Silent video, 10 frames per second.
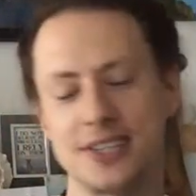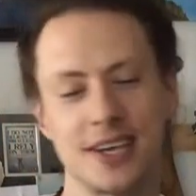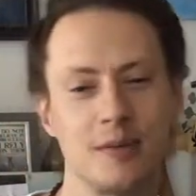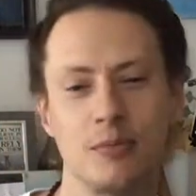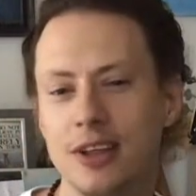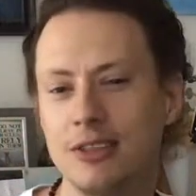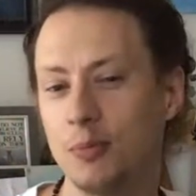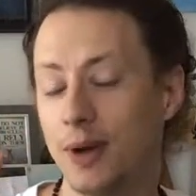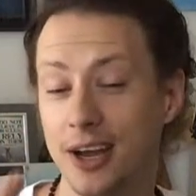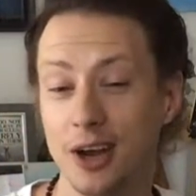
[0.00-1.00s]
I can breathe through
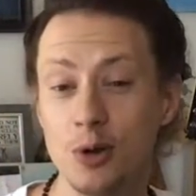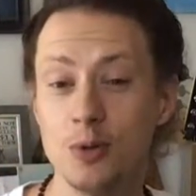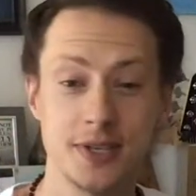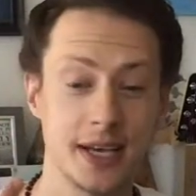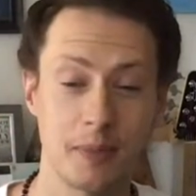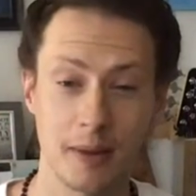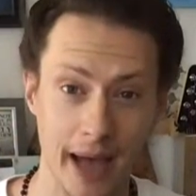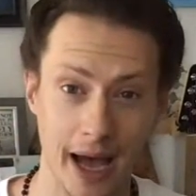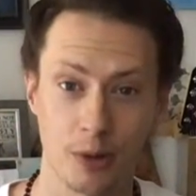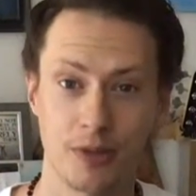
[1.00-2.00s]
my nose and my
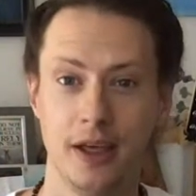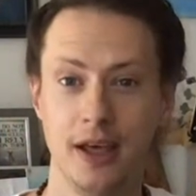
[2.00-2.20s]
mouth.